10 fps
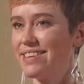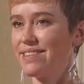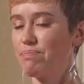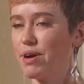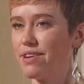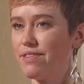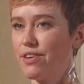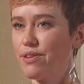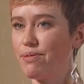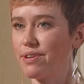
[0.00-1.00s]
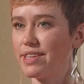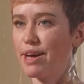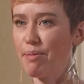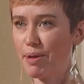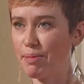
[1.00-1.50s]
is part of Earthworld's
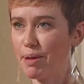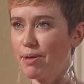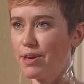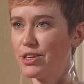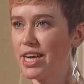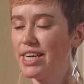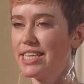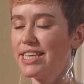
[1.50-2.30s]
upcoming project,